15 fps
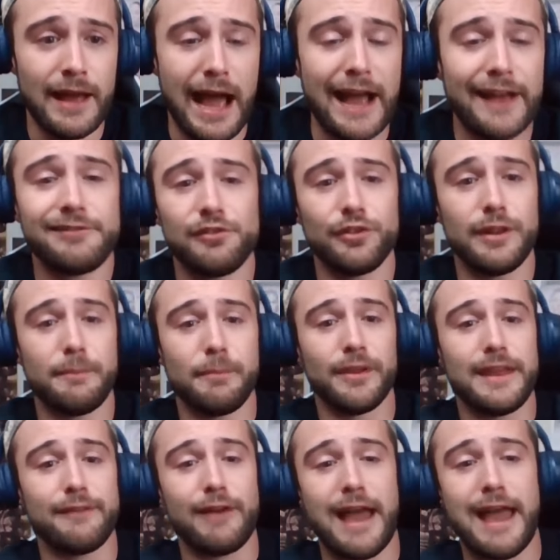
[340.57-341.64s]
I truly
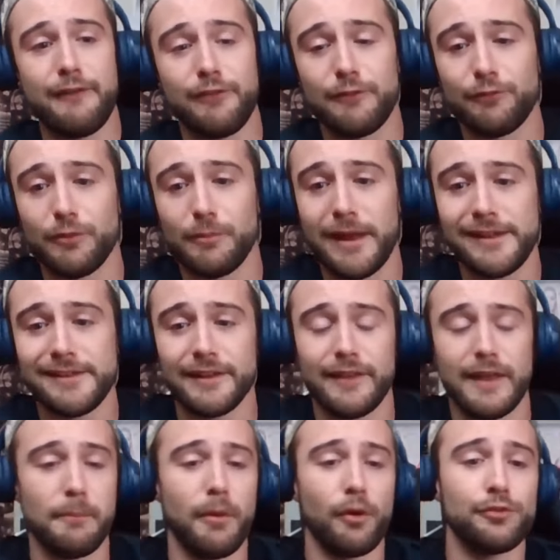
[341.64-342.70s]
believe I have information
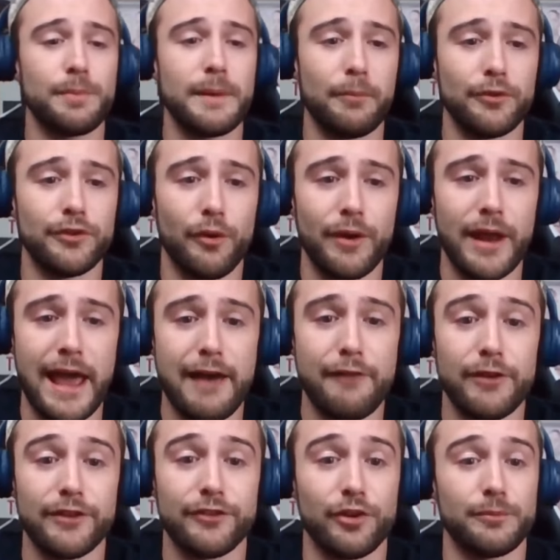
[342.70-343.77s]
that most people don't have
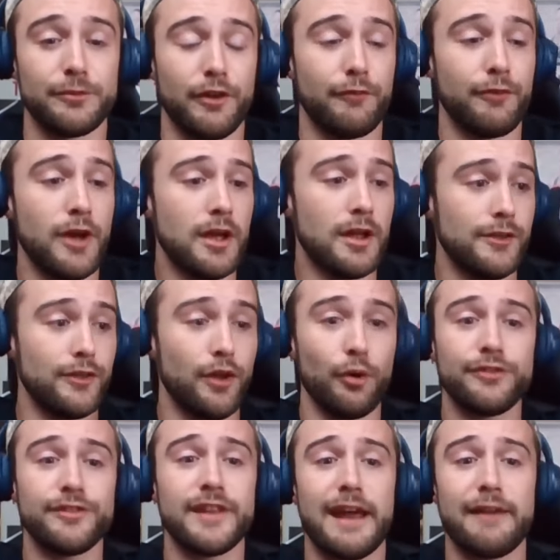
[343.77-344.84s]
in terms of
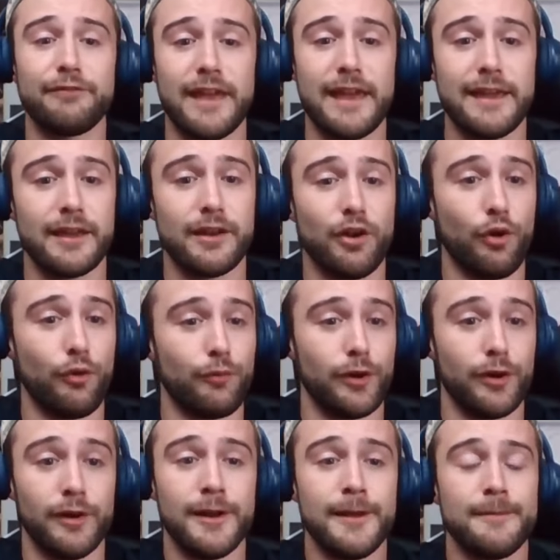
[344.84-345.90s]
notes that I've taken
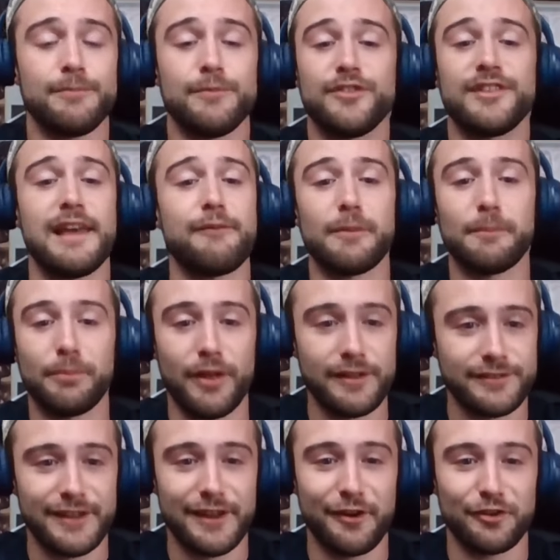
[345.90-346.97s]
over
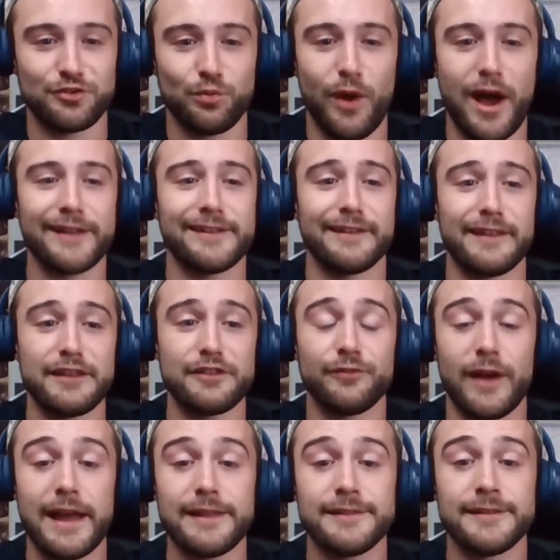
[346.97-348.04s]
7+ years watching these
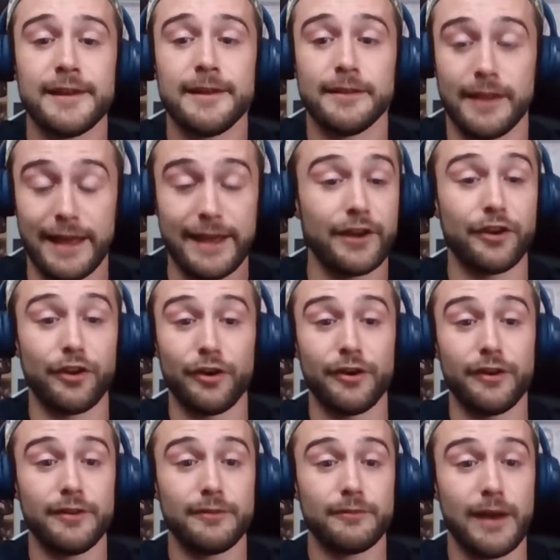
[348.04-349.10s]
fights like a
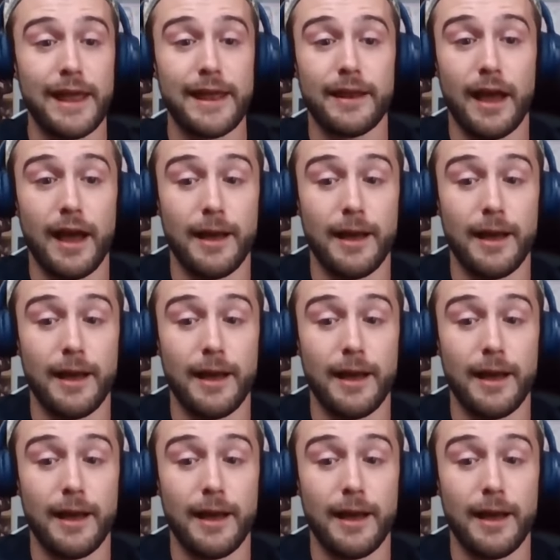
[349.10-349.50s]
nerd, right?